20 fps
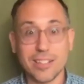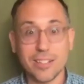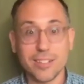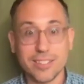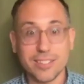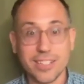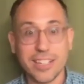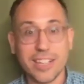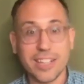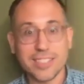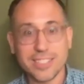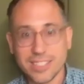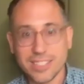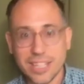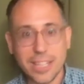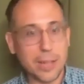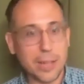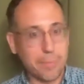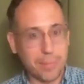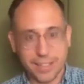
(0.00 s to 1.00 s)

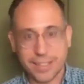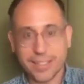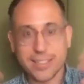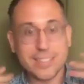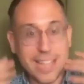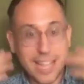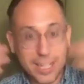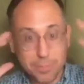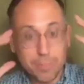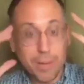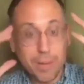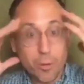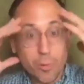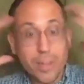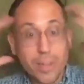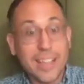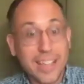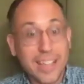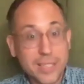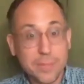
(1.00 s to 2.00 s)
TLC because that's my week
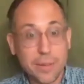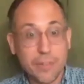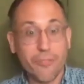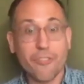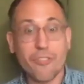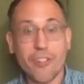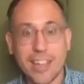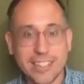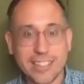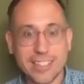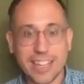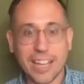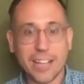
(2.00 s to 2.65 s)
has been frantic.